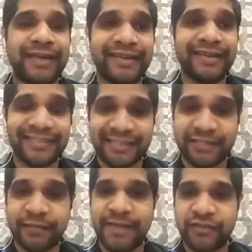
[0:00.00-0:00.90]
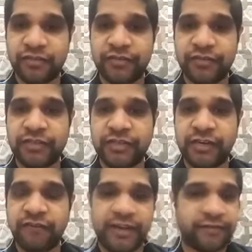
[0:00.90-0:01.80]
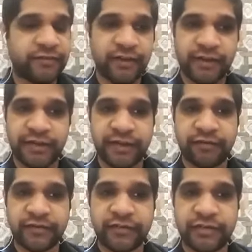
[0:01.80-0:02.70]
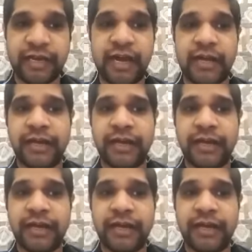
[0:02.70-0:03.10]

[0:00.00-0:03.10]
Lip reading: Under this Bachelor of Engineering, we have different area of engineering.